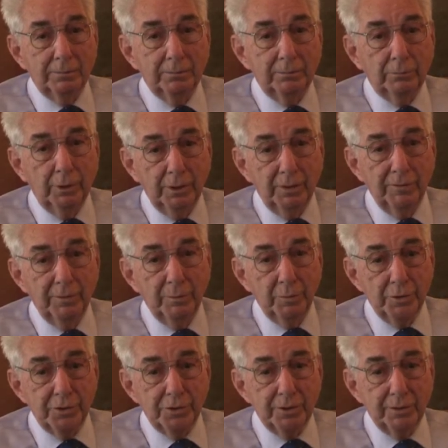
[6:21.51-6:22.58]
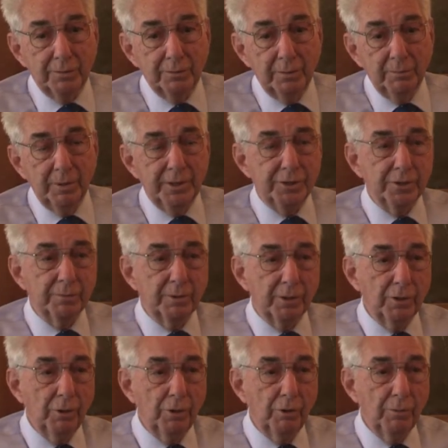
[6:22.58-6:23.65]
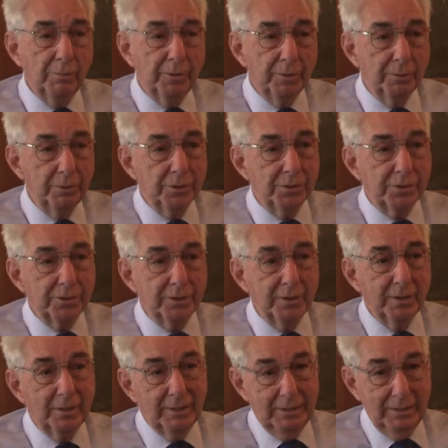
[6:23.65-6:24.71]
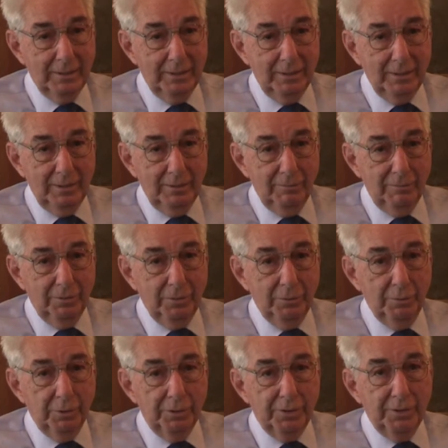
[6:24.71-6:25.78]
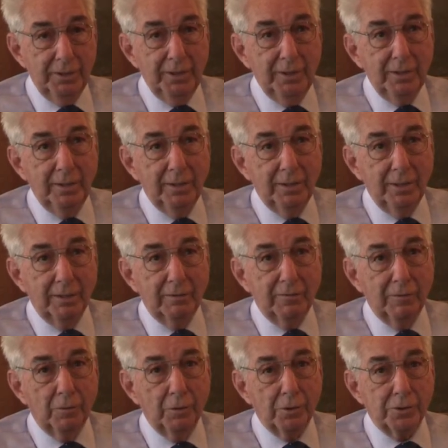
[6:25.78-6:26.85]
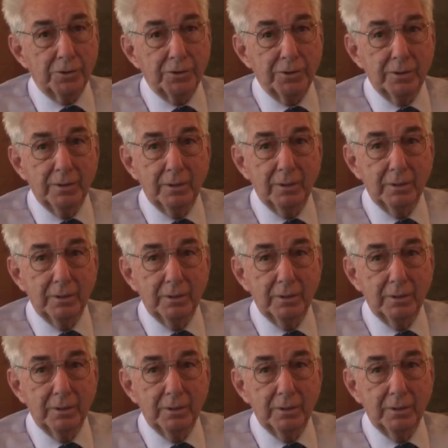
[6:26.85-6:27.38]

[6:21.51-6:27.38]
One of them was a Major McComb that flew with the Air Force,